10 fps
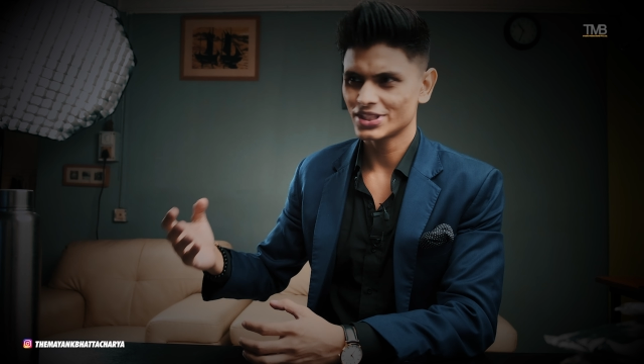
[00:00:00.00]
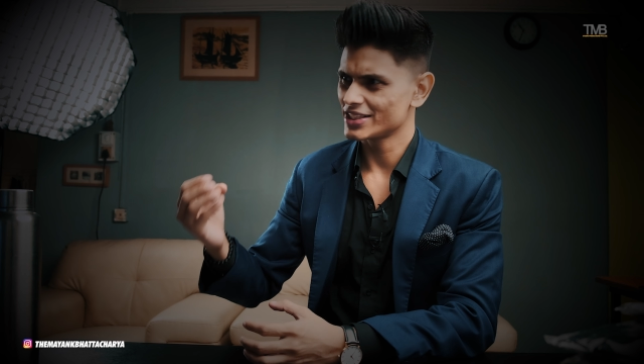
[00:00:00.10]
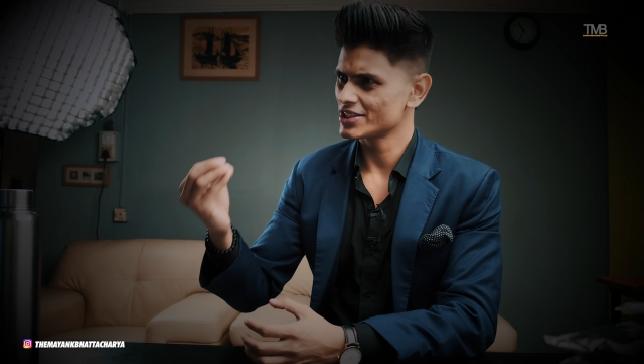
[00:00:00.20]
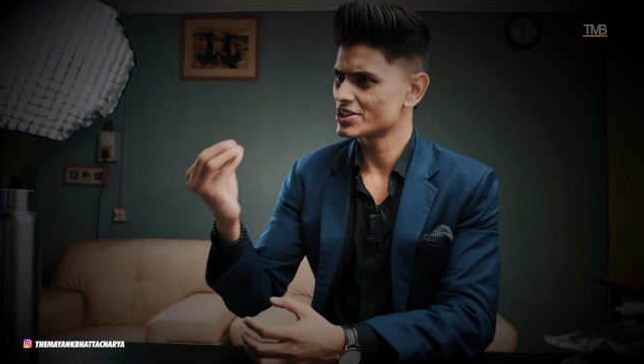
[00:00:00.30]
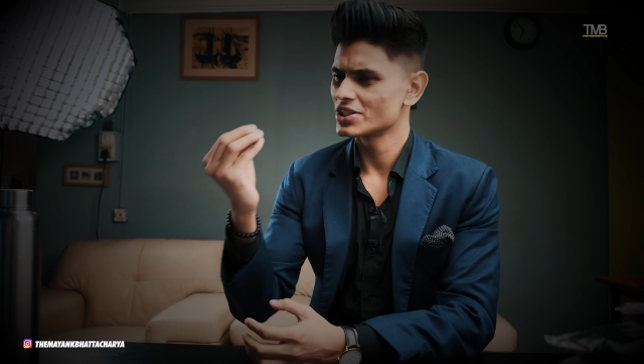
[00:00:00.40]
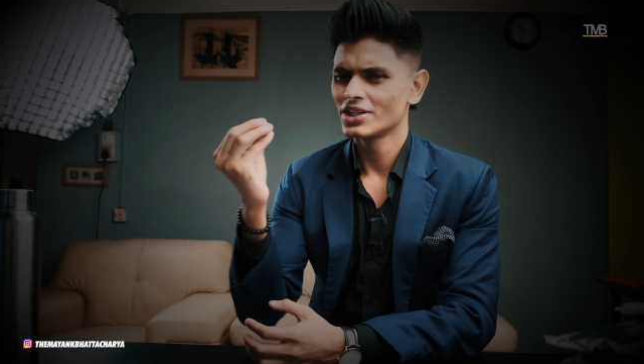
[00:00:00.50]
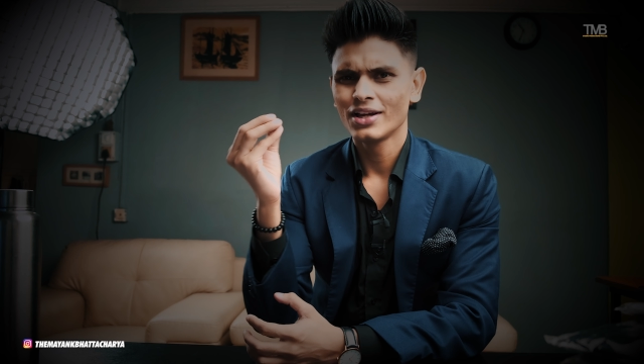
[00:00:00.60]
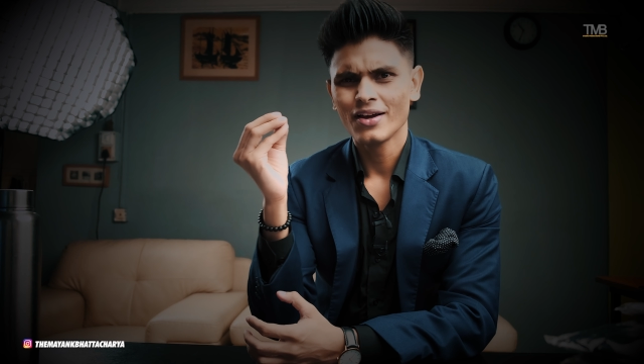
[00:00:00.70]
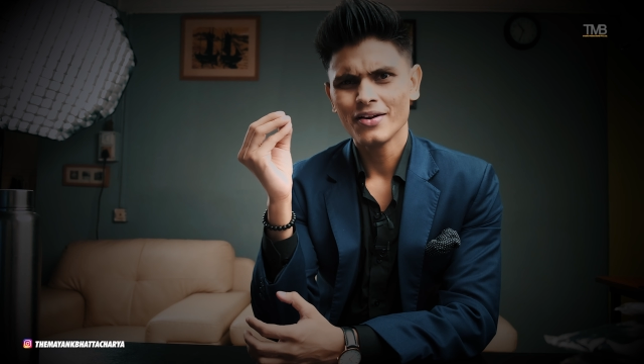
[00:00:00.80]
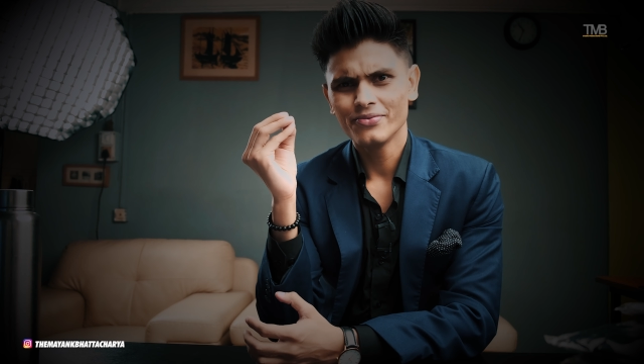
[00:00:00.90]
there's this
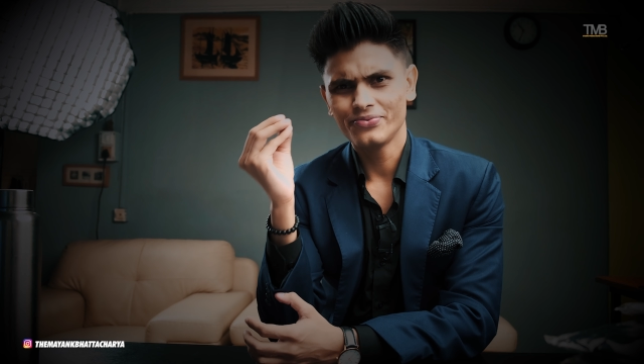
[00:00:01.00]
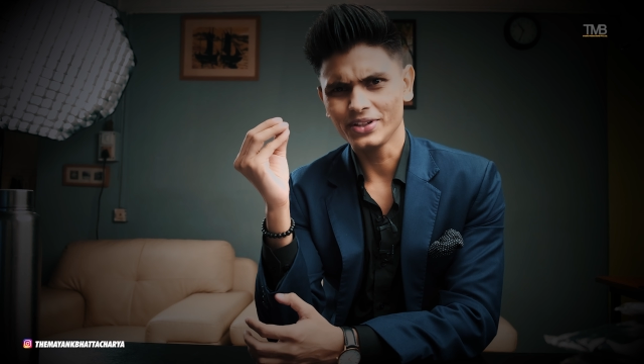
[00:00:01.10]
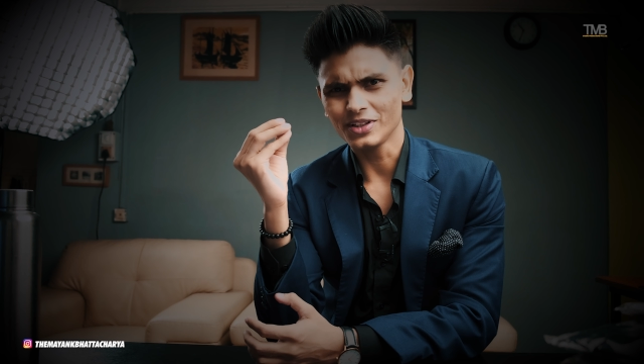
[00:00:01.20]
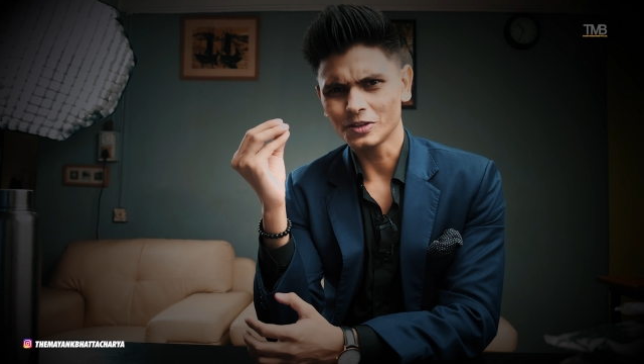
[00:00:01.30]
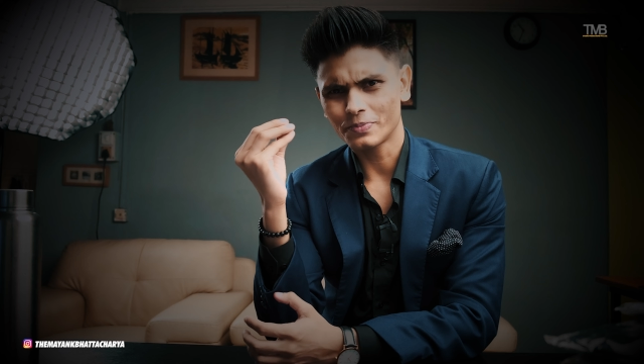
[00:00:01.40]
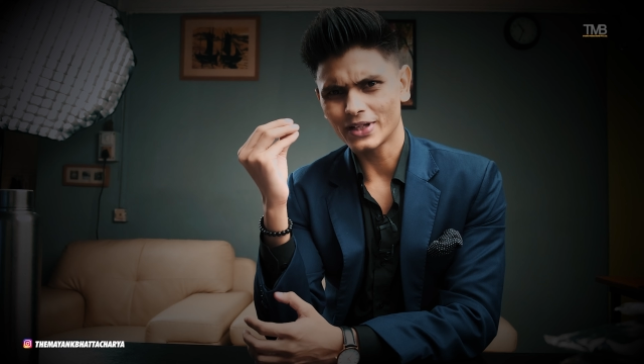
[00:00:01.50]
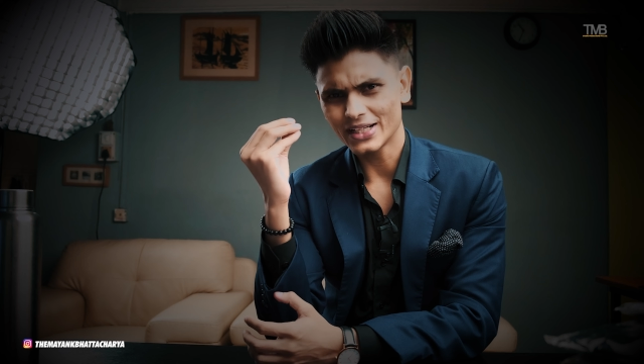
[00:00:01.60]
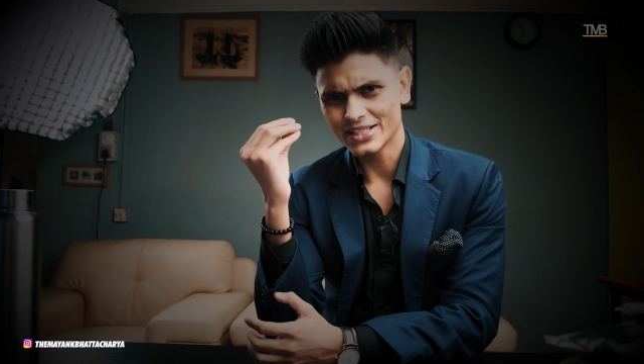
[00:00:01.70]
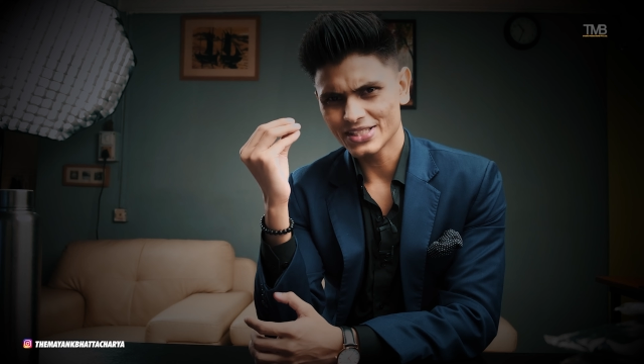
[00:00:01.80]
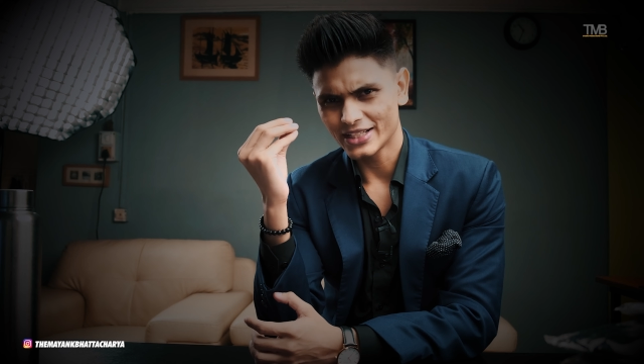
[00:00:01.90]
weird part
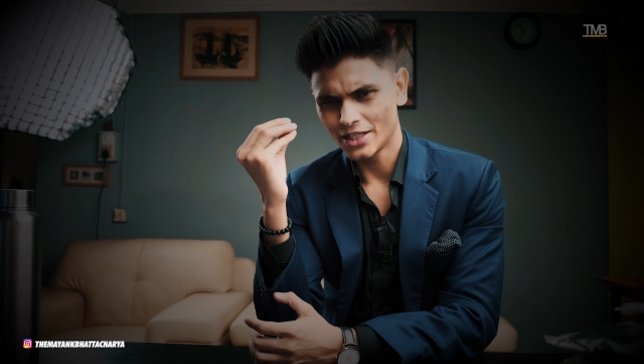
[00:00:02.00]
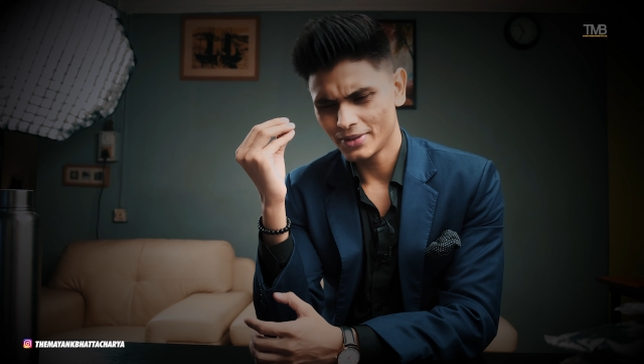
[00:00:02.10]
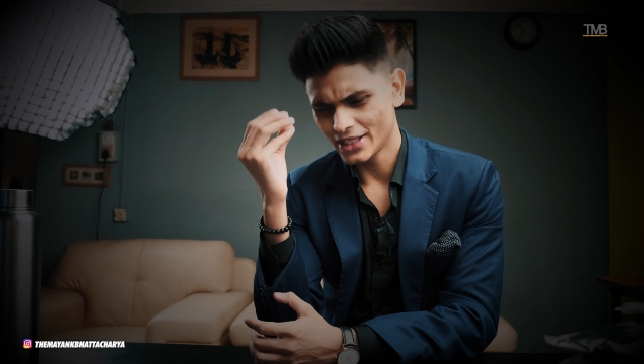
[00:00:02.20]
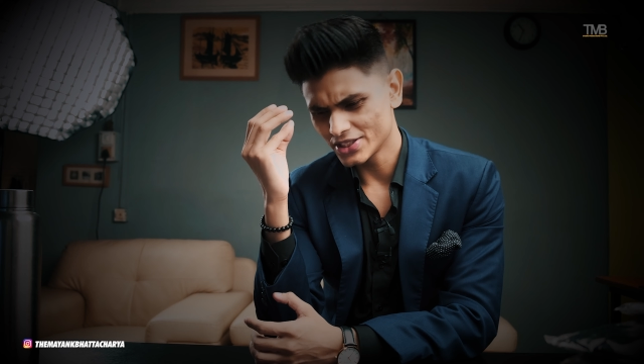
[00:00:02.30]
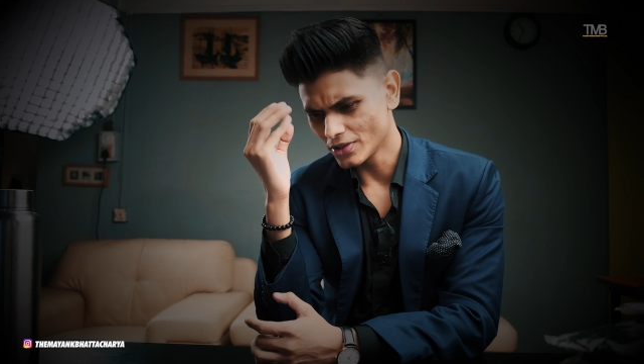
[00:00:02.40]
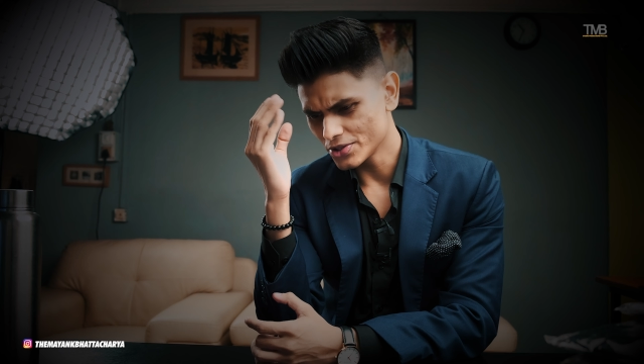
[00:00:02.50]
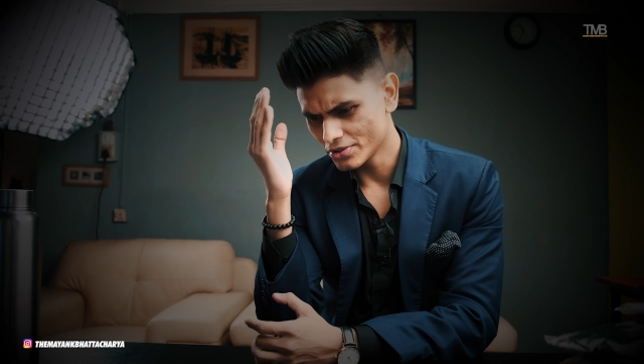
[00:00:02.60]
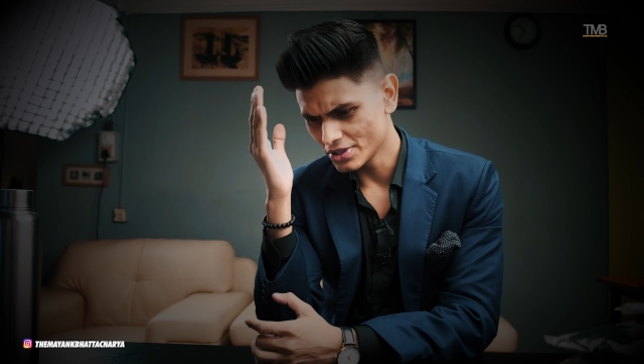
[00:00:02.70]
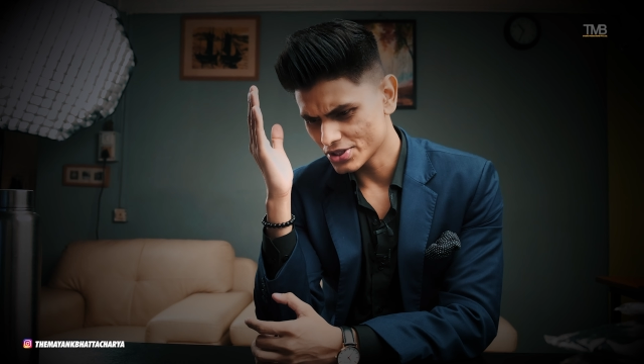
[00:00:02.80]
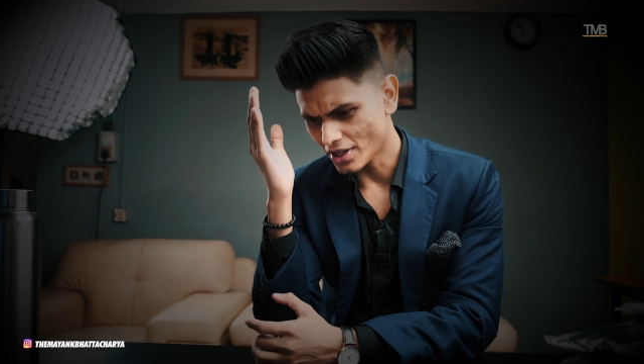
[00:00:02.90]
inside me. There's also
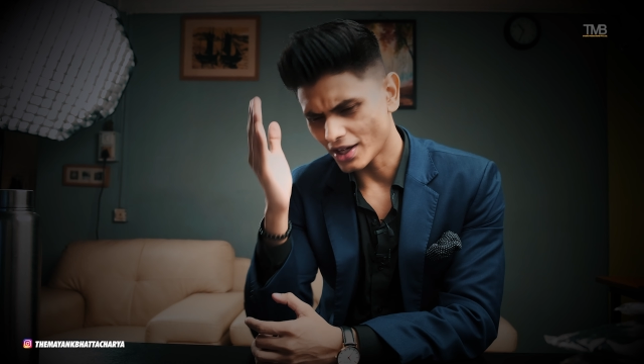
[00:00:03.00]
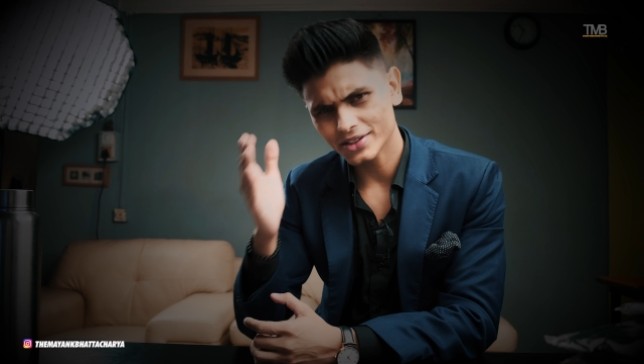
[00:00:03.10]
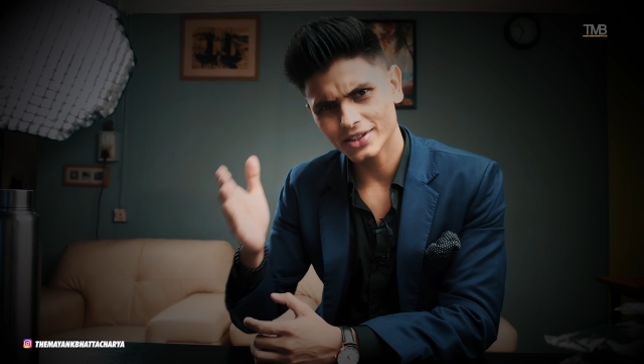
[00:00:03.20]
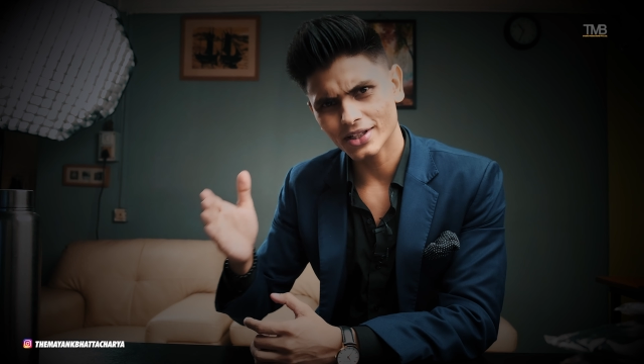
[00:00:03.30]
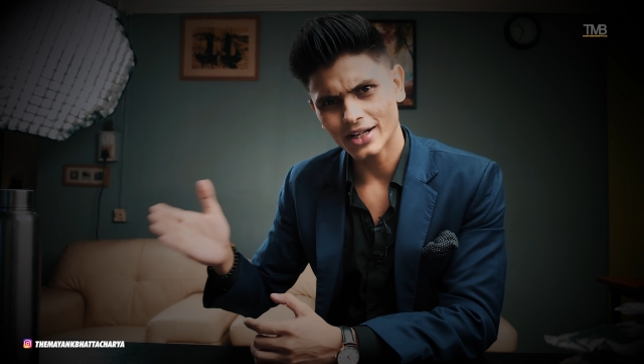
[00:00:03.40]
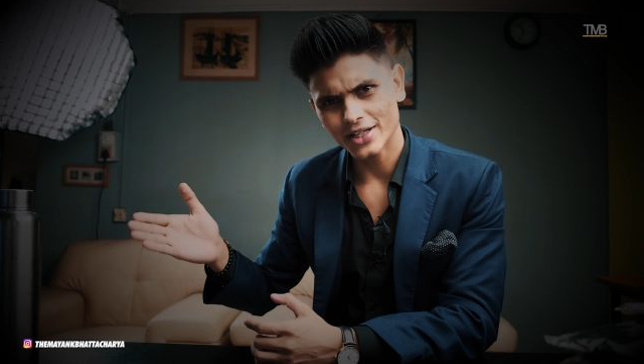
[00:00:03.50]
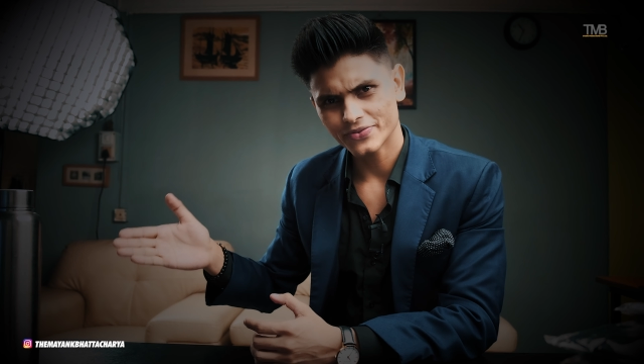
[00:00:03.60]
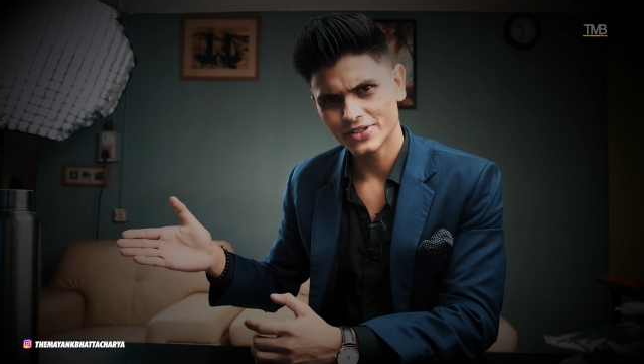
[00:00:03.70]
this other half